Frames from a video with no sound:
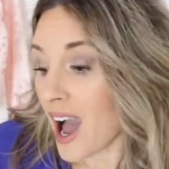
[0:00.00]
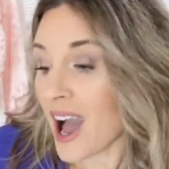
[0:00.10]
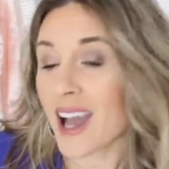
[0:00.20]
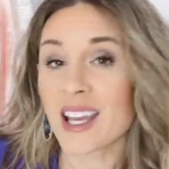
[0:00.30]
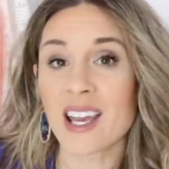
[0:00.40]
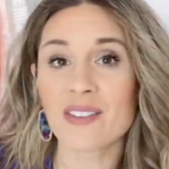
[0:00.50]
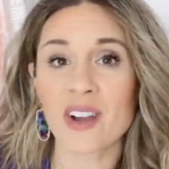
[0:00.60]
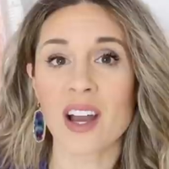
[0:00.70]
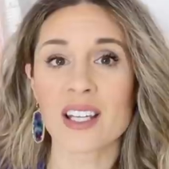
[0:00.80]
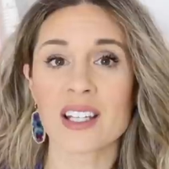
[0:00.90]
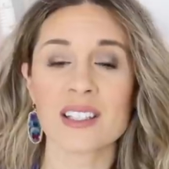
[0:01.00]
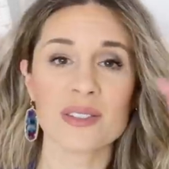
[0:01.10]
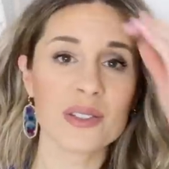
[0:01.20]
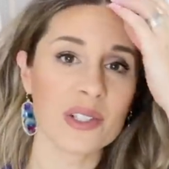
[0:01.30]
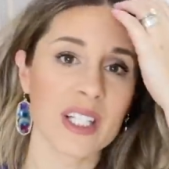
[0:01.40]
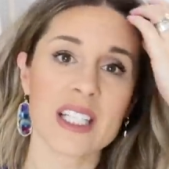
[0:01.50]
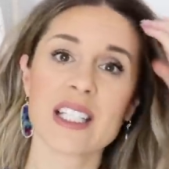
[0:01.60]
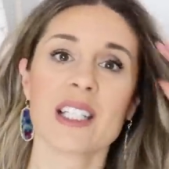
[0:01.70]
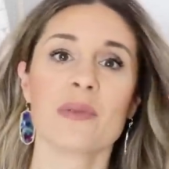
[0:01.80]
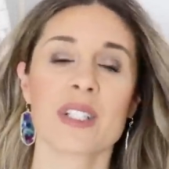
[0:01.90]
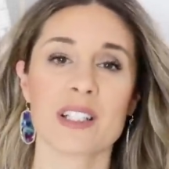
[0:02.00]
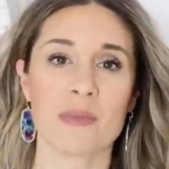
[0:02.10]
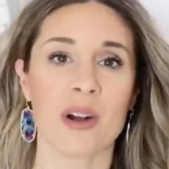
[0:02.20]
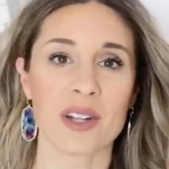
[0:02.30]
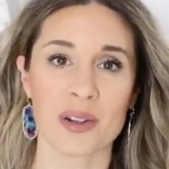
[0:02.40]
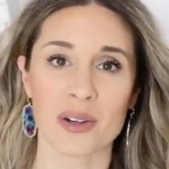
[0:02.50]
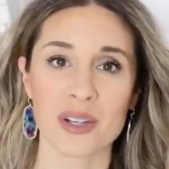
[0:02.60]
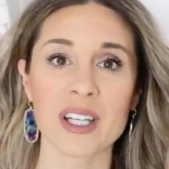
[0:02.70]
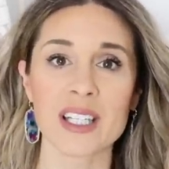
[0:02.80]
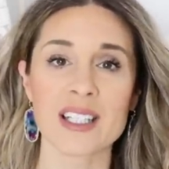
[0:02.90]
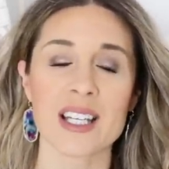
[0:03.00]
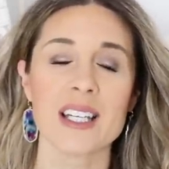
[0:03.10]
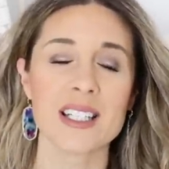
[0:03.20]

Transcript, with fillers: I have gone a little crazy with small leather goods.